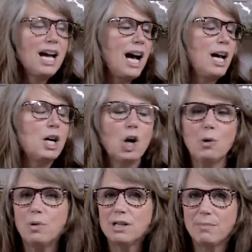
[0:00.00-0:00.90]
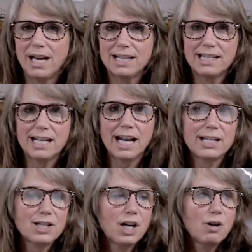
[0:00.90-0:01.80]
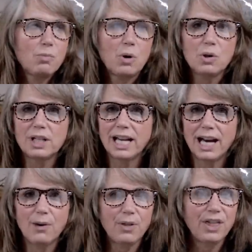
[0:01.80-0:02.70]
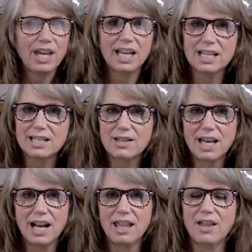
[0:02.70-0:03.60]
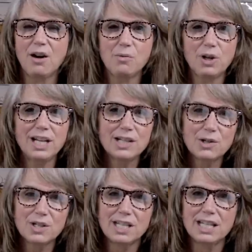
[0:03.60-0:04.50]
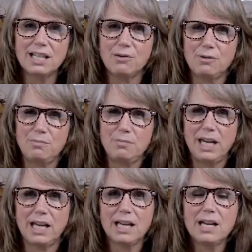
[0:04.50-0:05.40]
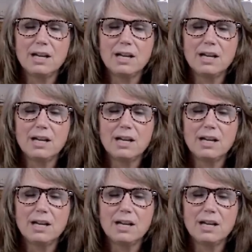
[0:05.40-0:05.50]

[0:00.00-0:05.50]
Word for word: I opened a magazine and I started pulling out things that I thought were interesting that would make